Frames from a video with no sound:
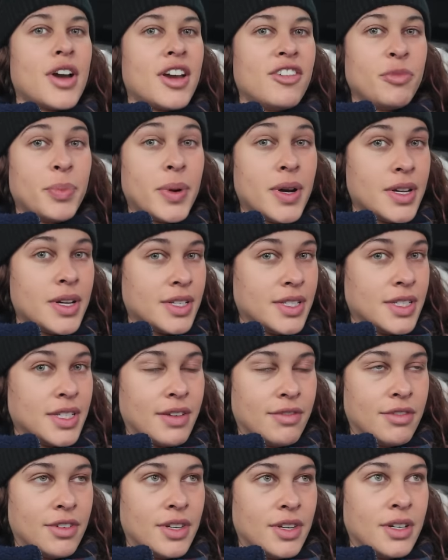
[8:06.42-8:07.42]
five past
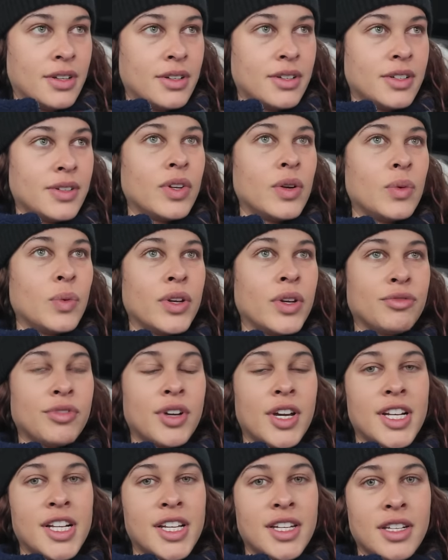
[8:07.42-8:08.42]
seven, we're
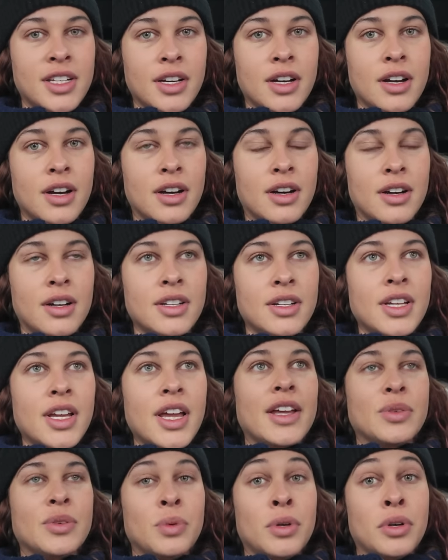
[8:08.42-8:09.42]
finally in the car
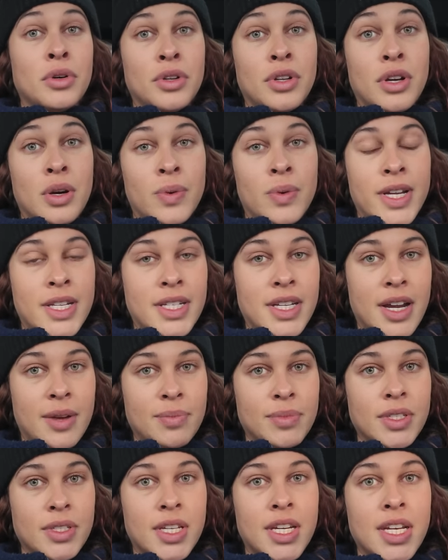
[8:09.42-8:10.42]
and we're on our way to
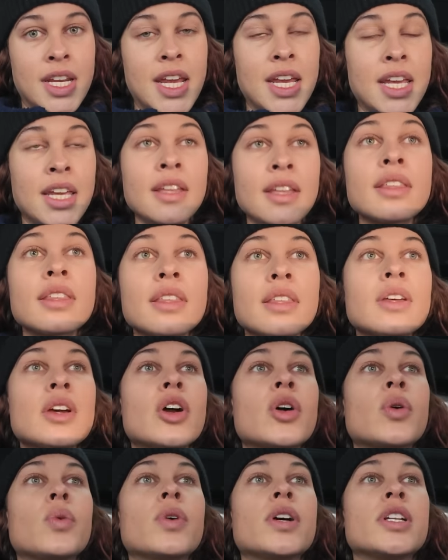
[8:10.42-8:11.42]
Hampstead Heath,
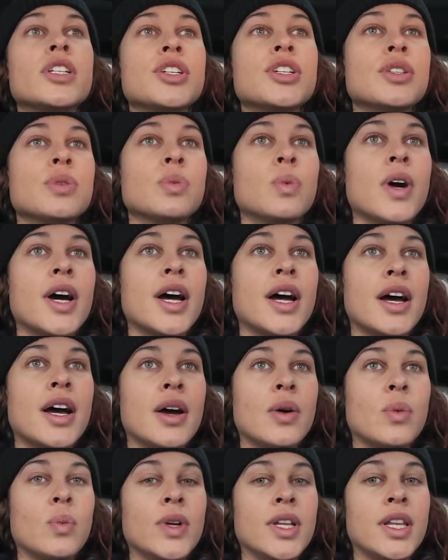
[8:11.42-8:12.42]
which is
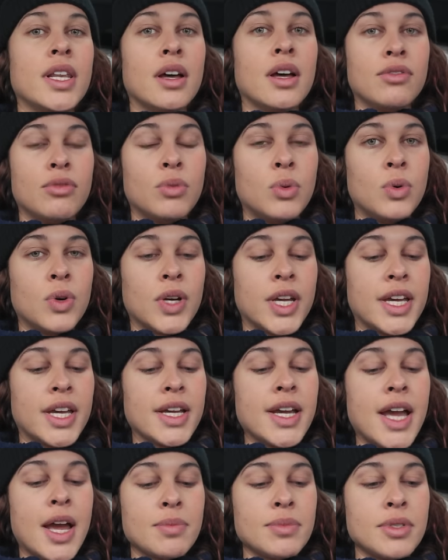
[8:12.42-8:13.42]
where we love
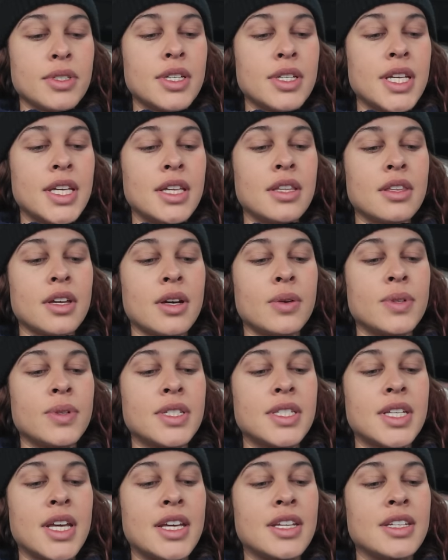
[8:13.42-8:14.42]
walking. Hampstead Heath, I
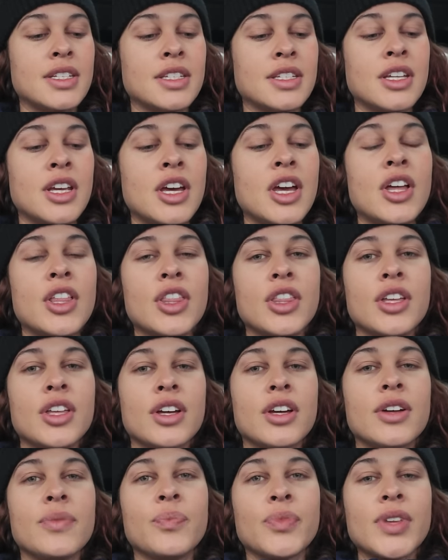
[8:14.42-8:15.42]
would say, is
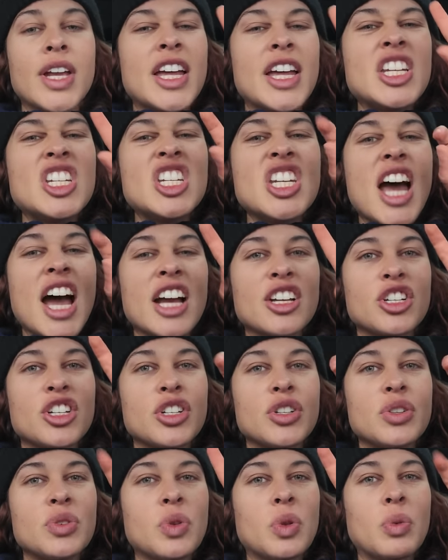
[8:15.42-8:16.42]
the
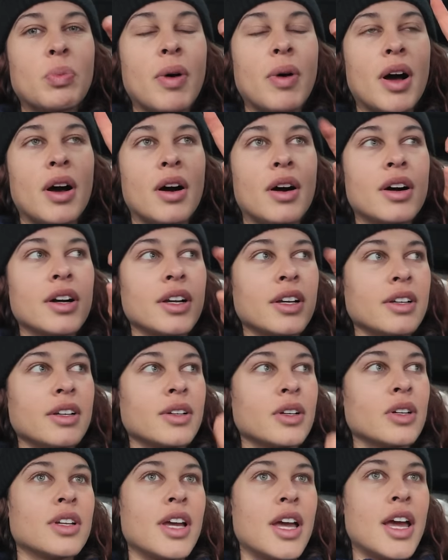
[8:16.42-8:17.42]
national park,
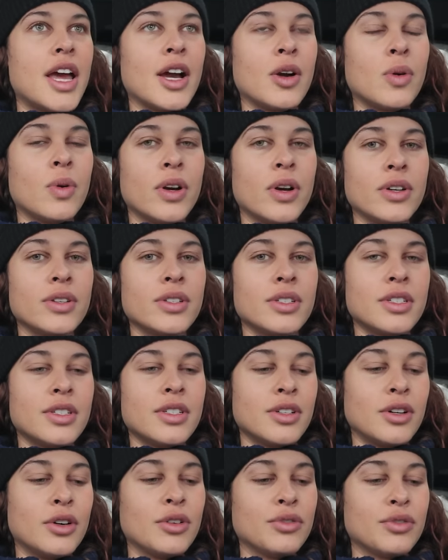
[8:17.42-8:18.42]
air
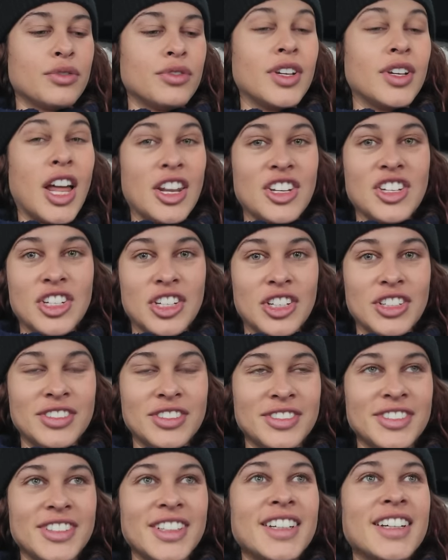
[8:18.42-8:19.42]
quotes, of
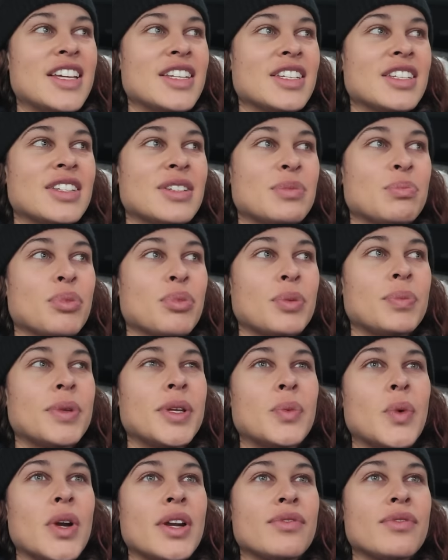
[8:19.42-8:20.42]
London. It's
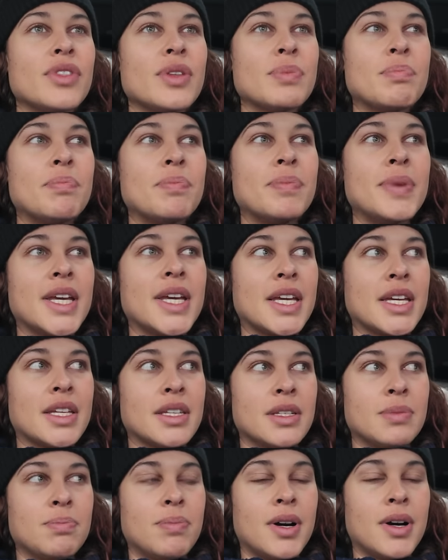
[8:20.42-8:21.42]
probably one of the
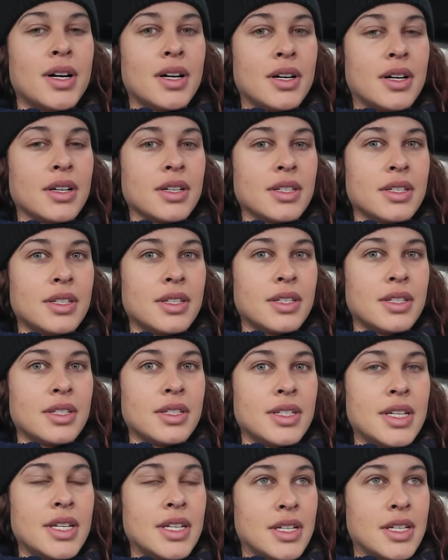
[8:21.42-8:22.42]
biggest
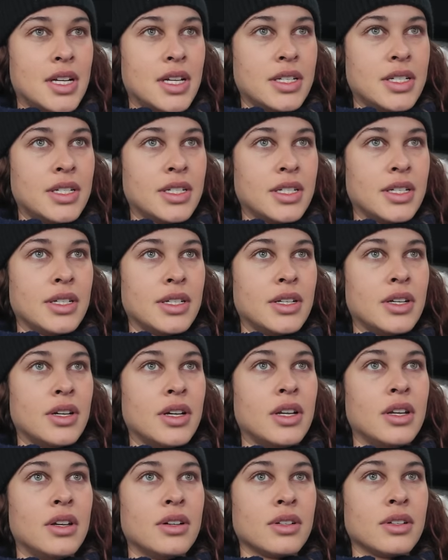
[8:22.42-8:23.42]
parks in London
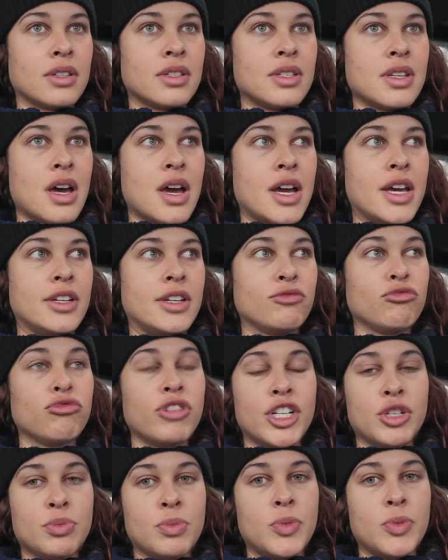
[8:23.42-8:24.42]
alongside
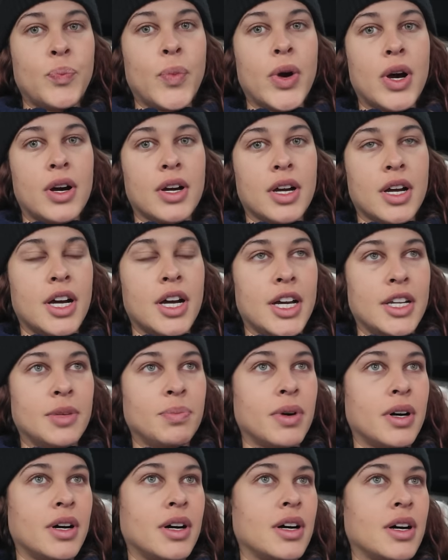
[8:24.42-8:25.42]
Richmond Park,
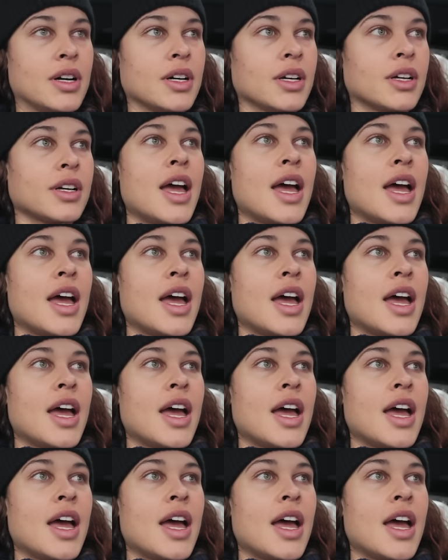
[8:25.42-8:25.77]
Hyde Park,